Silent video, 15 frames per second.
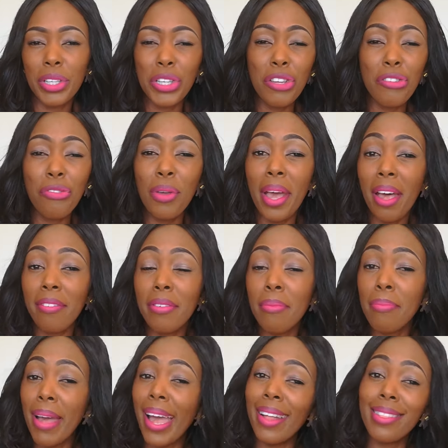if you have a
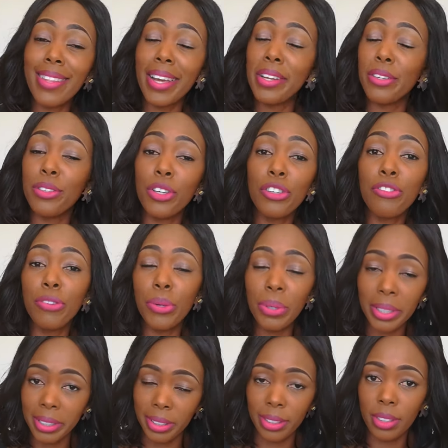man that is not
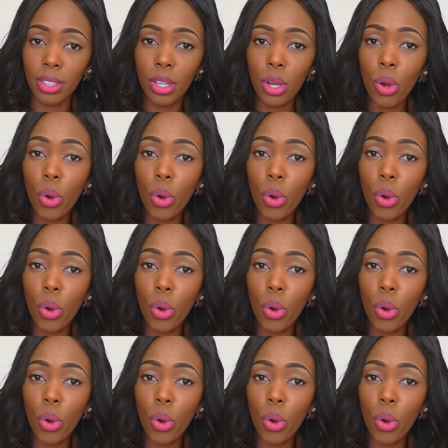focused,